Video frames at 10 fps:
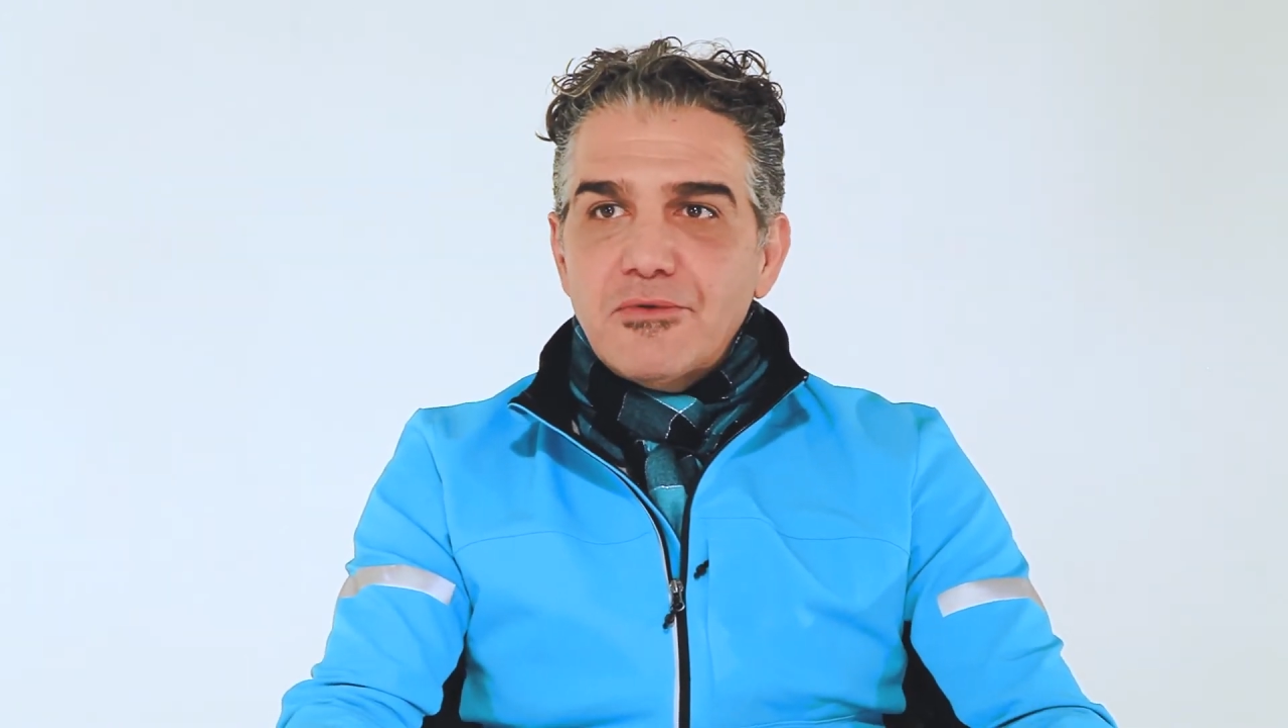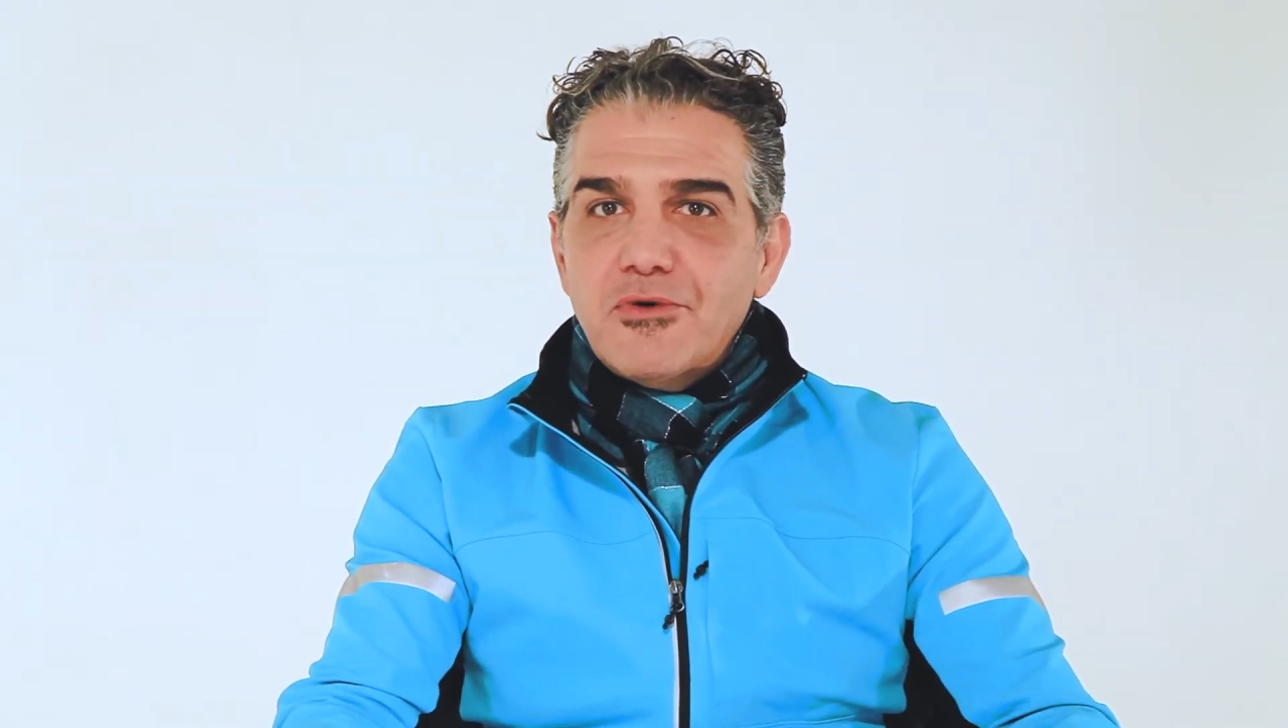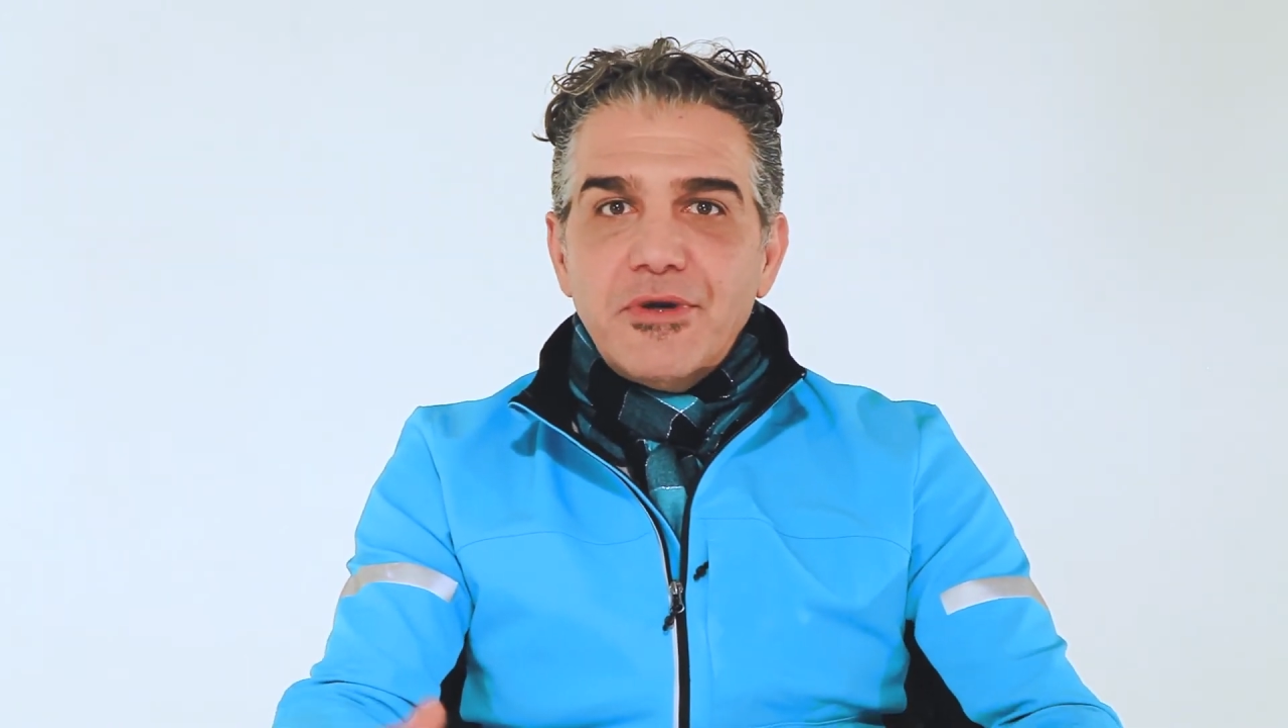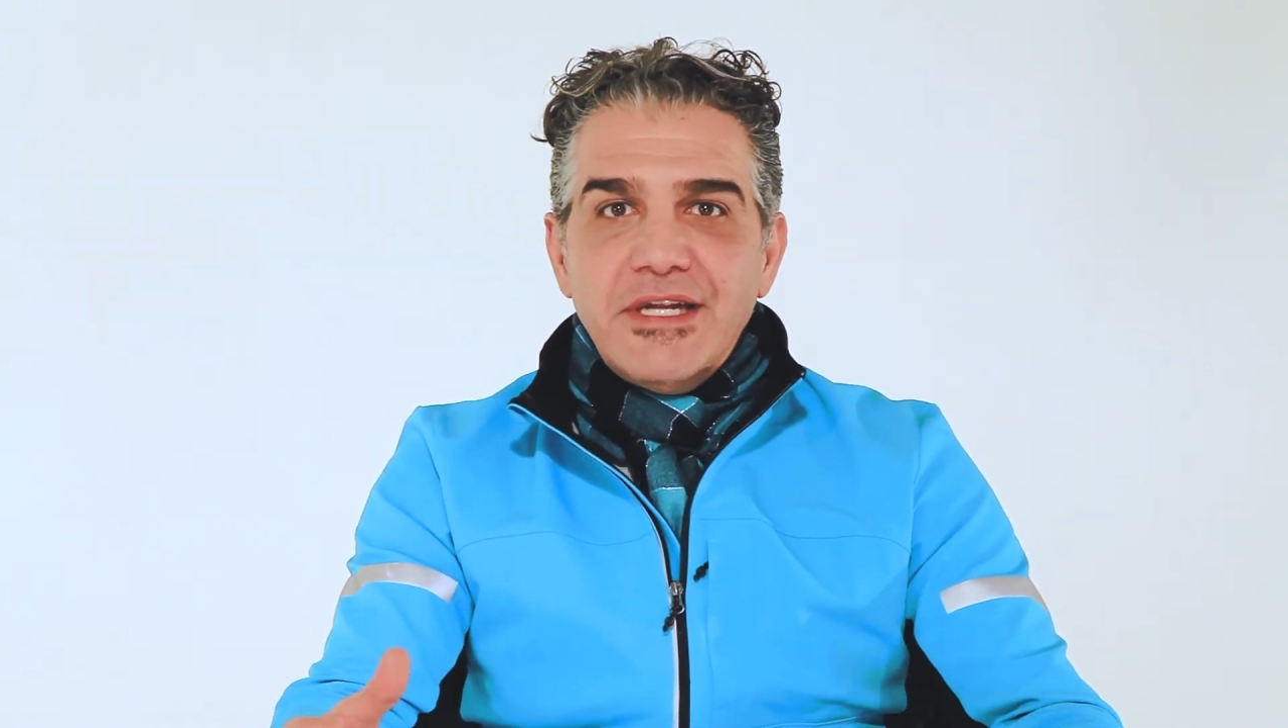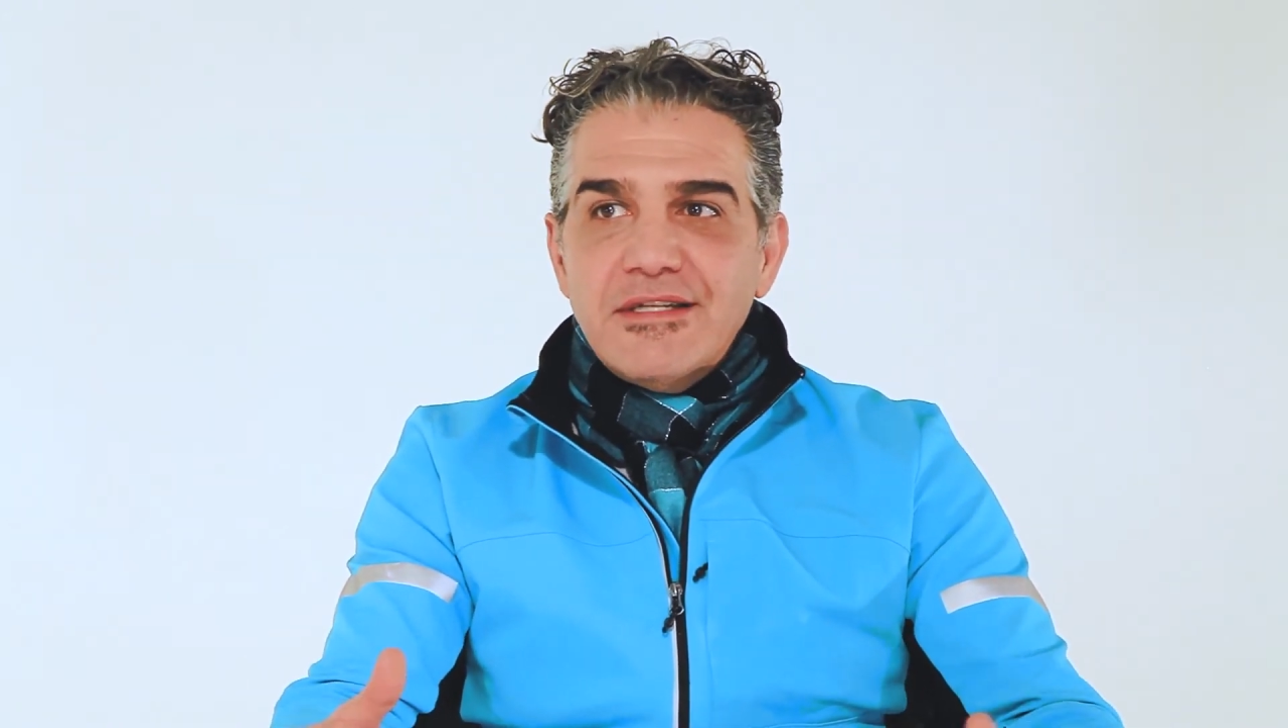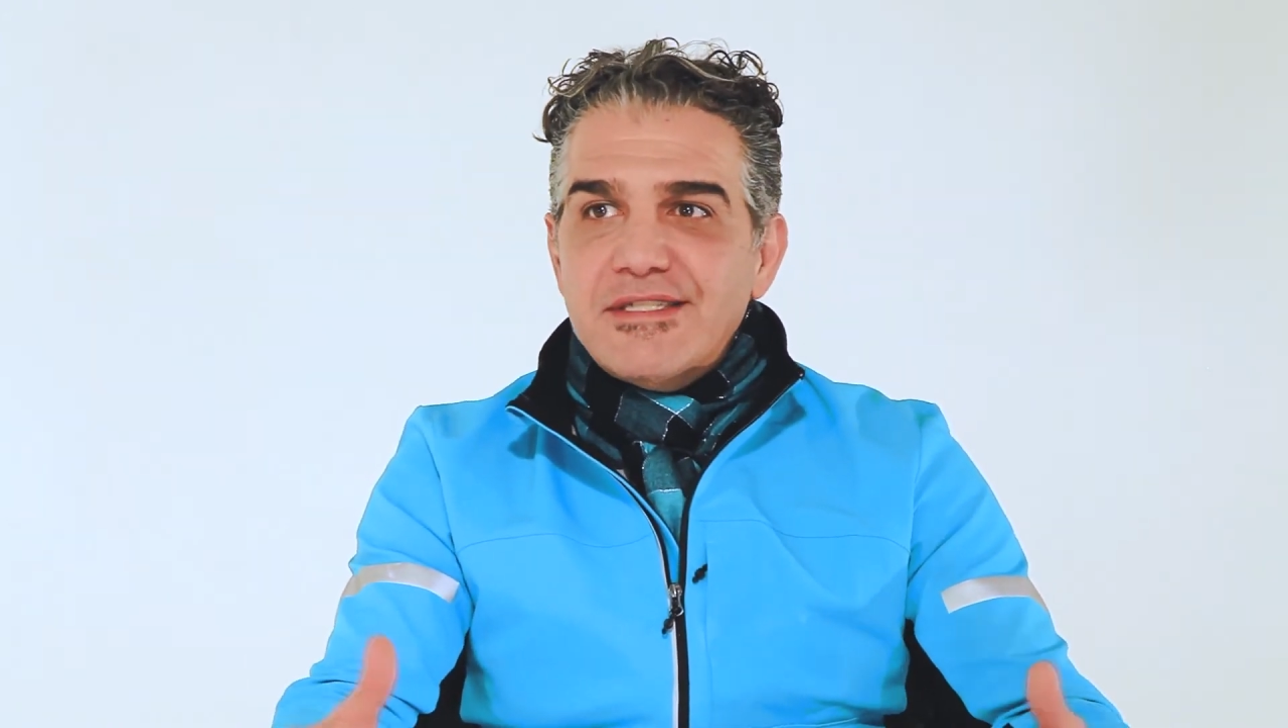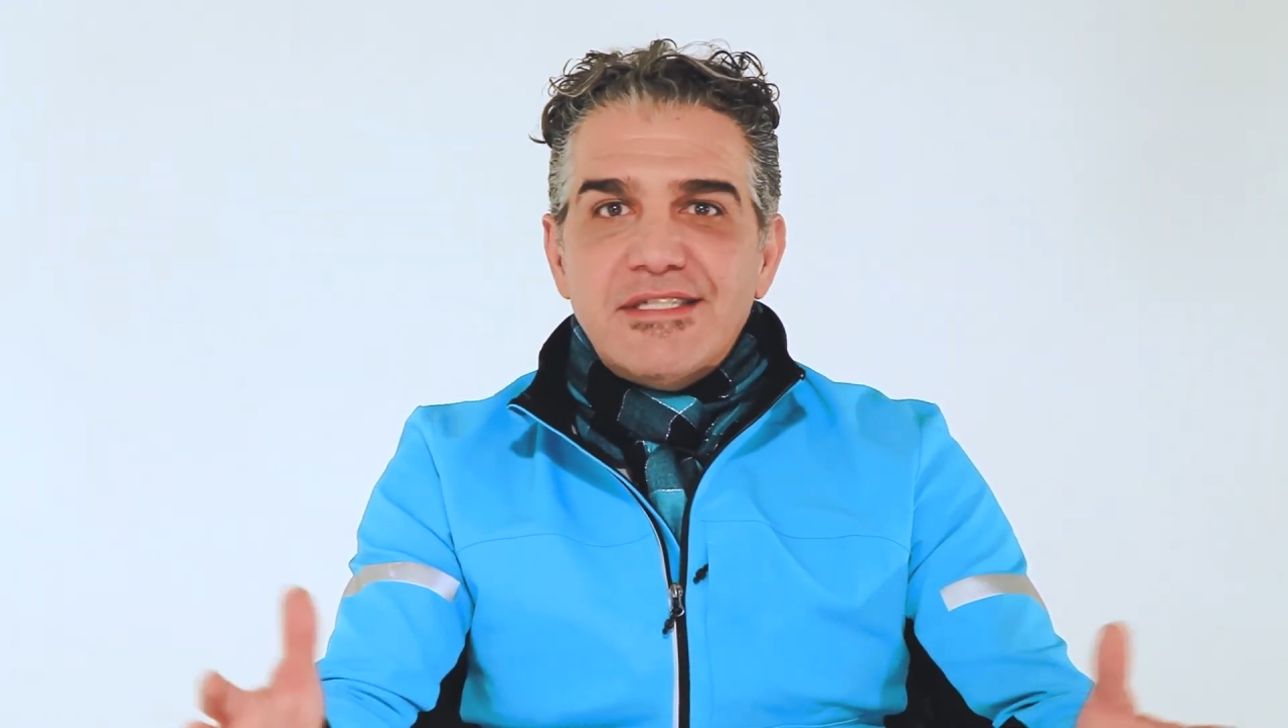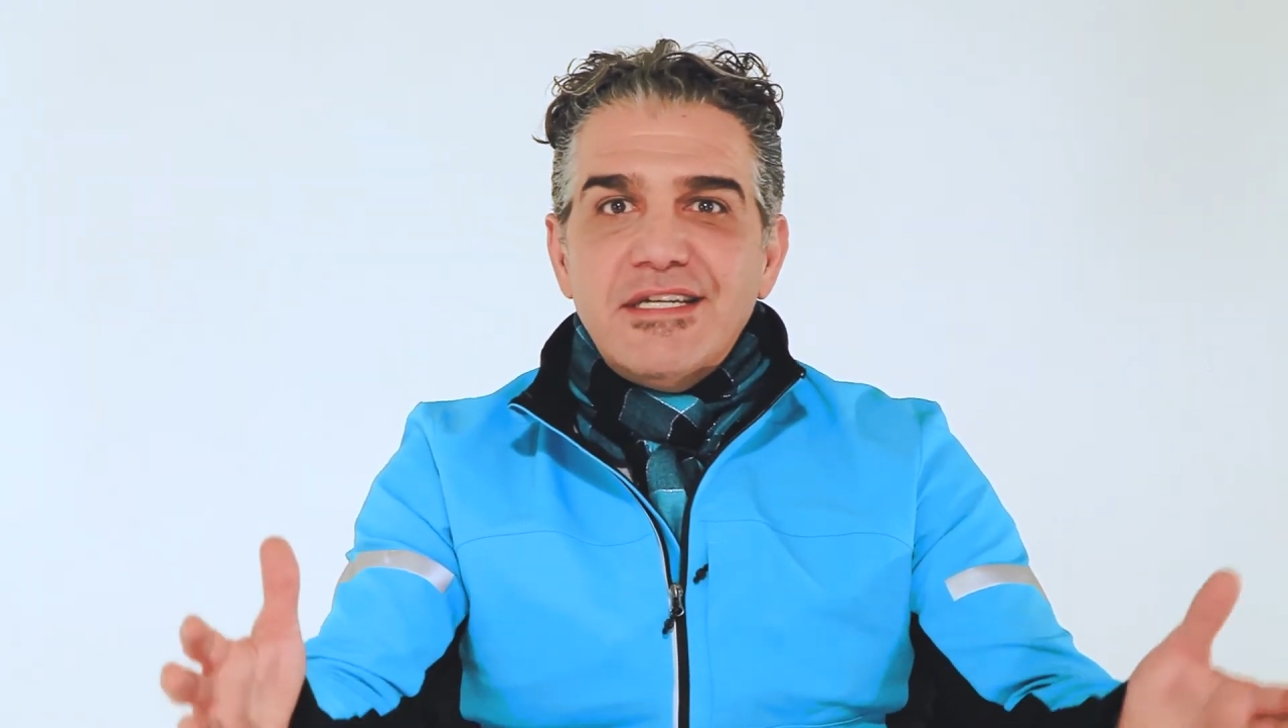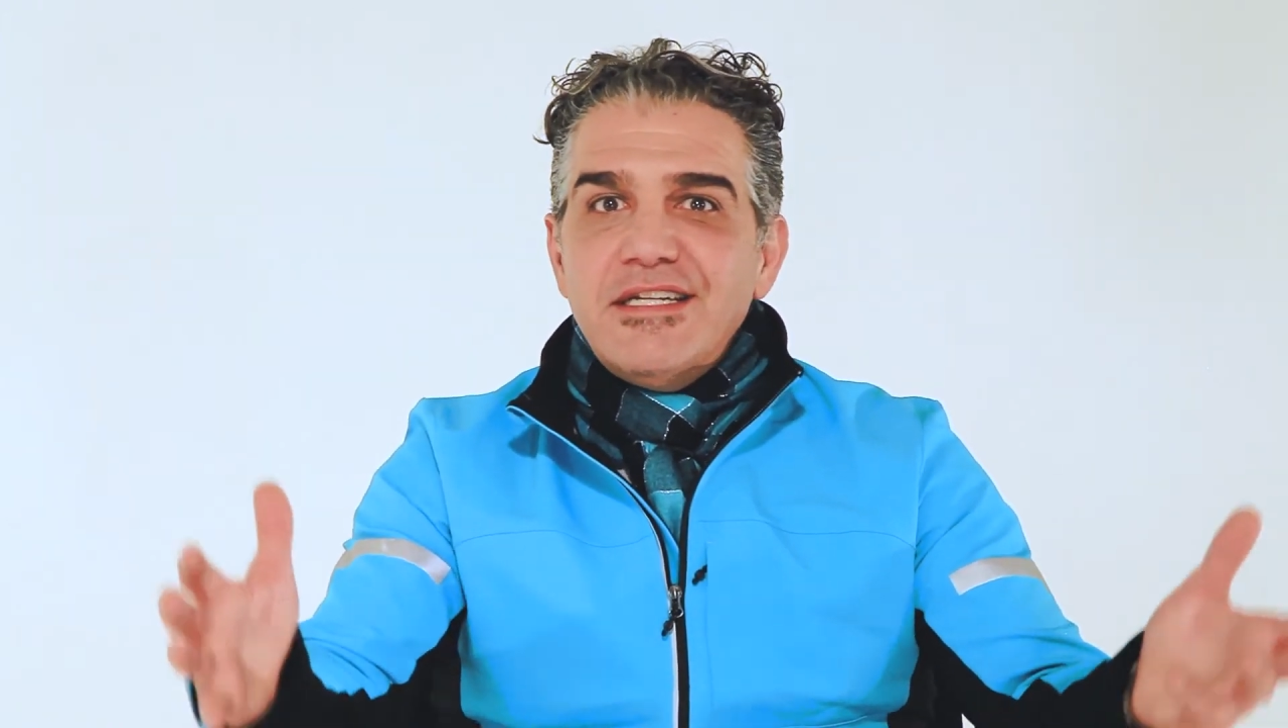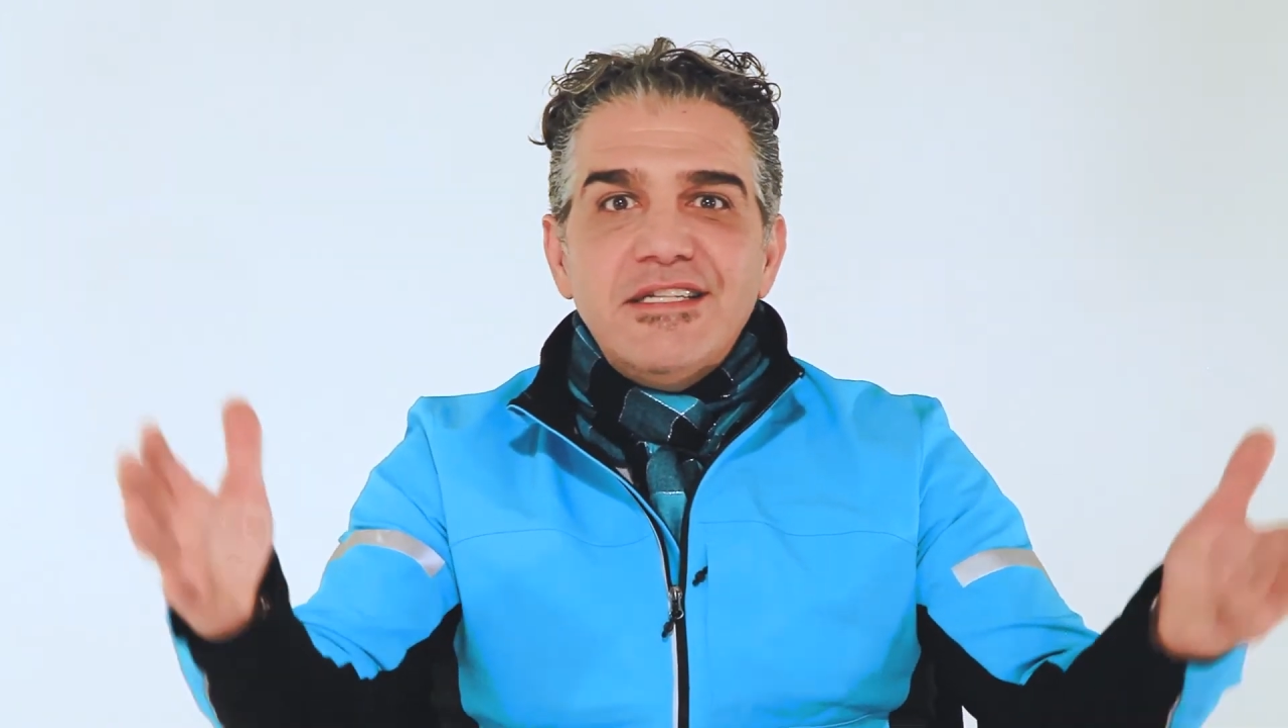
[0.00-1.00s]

green city